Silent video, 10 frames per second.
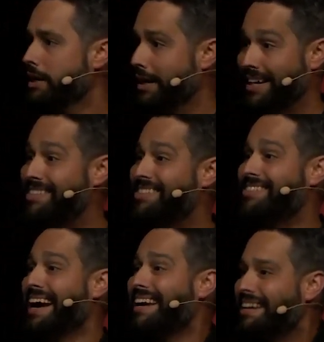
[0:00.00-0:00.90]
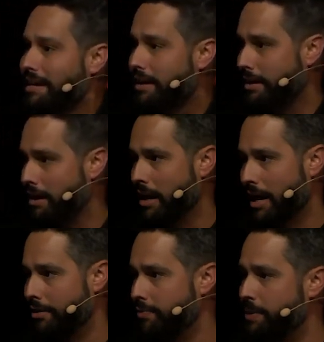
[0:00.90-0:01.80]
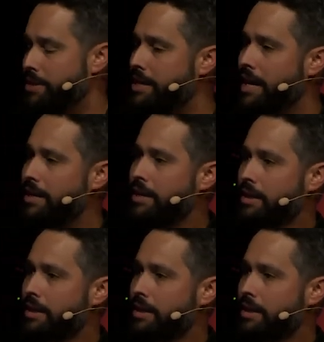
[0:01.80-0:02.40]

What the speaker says: exciting in life. But yet,